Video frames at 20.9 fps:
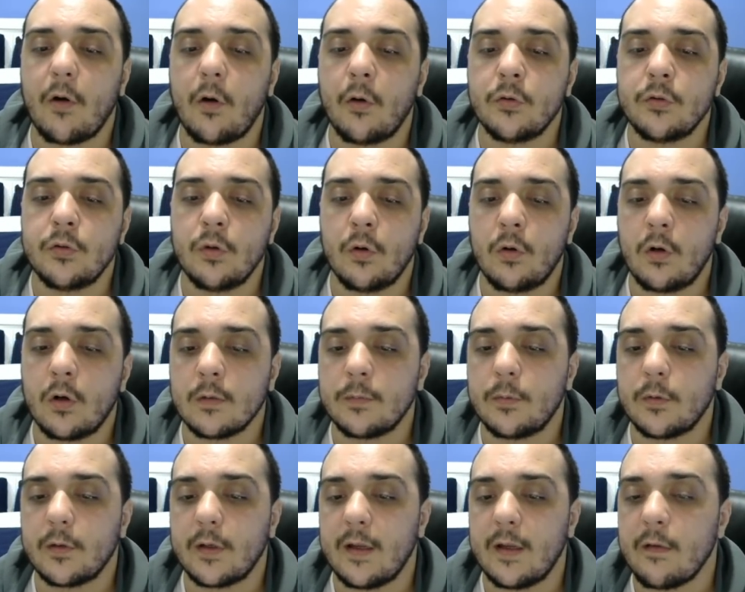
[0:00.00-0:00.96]
on your
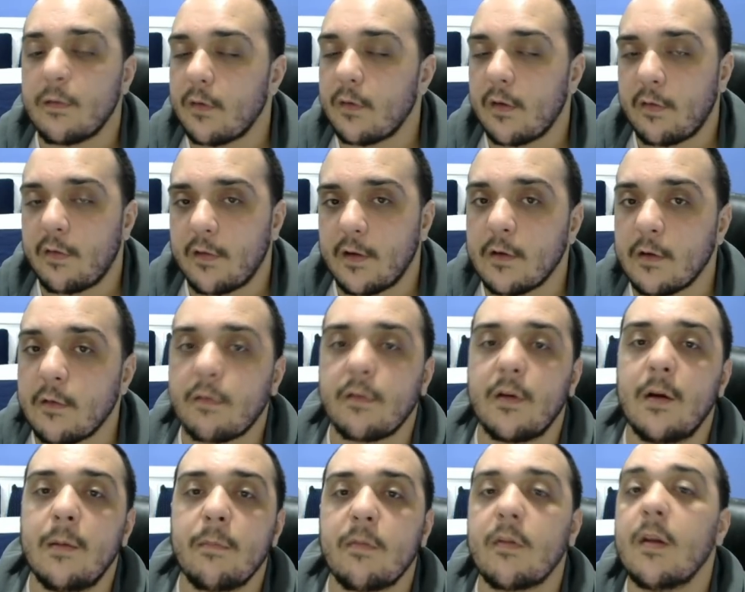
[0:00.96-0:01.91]
logbook is a Sun
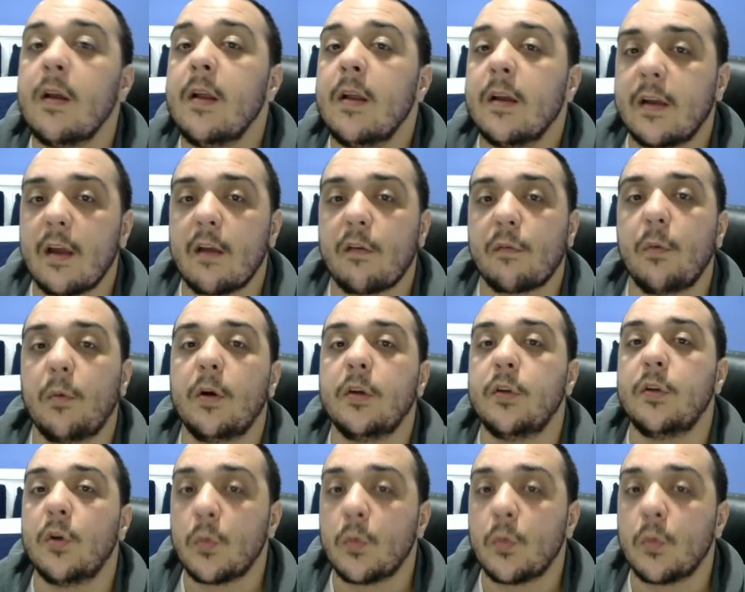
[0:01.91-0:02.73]
Slums, guess what?